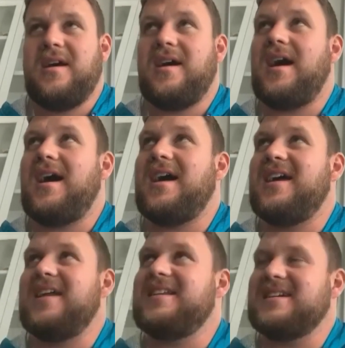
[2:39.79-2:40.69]

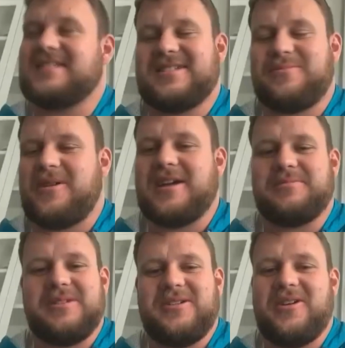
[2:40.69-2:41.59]
It doesn't surprise
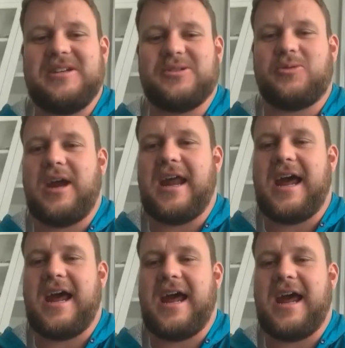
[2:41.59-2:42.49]
me. You know, he's a great
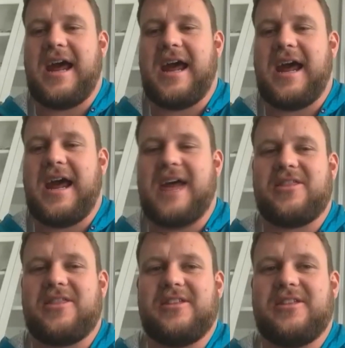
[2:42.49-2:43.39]

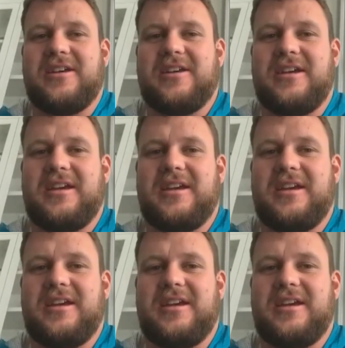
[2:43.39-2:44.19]
athlete.